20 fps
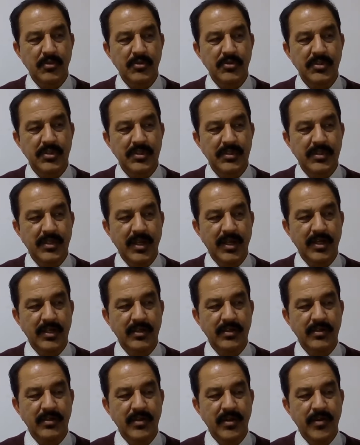Porcelain
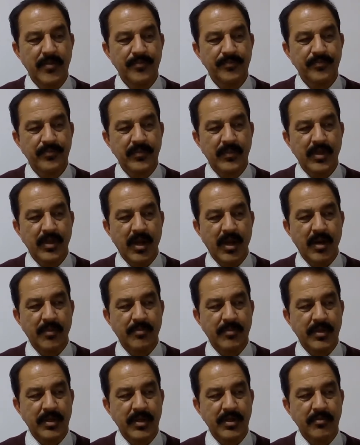tile
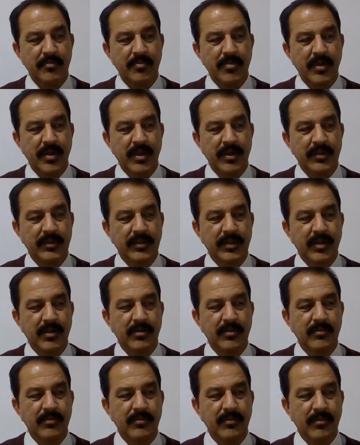upkeep and
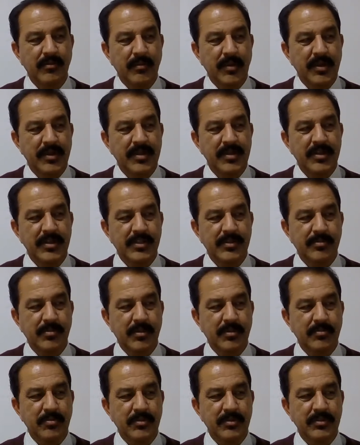the maintenance
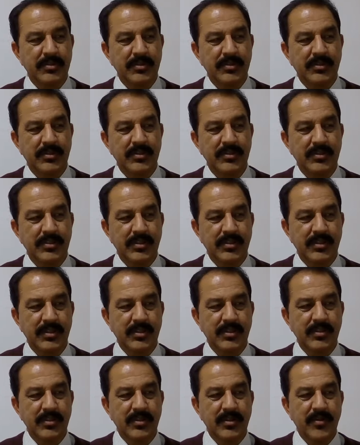purpose. This is
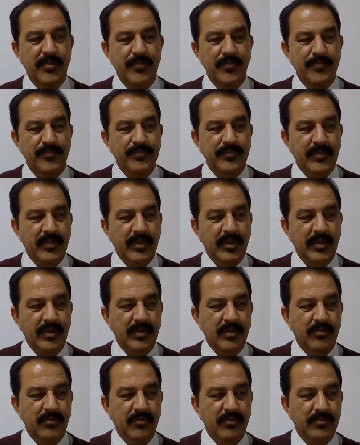general
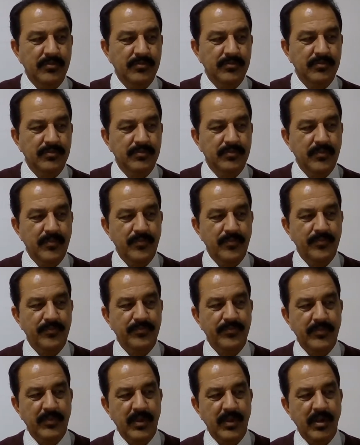um,
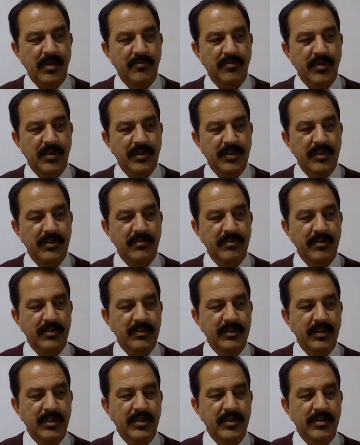for
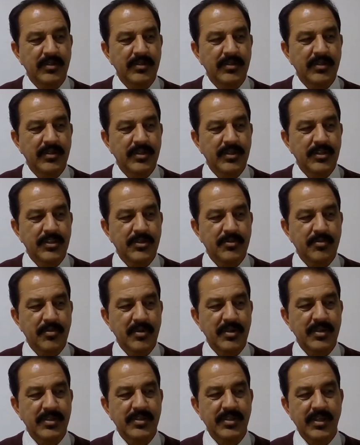giving the
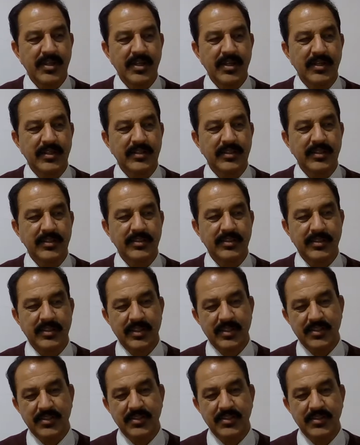spills and the
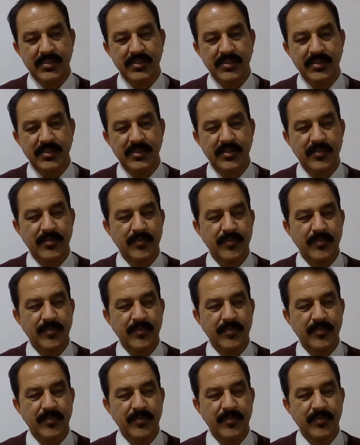scratches.